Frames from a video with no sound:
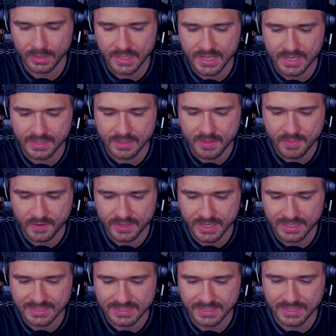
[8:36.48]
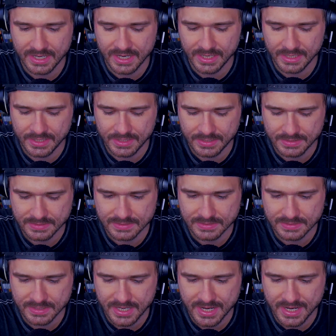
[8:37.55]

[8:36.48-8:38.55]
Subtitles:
In the 1980s,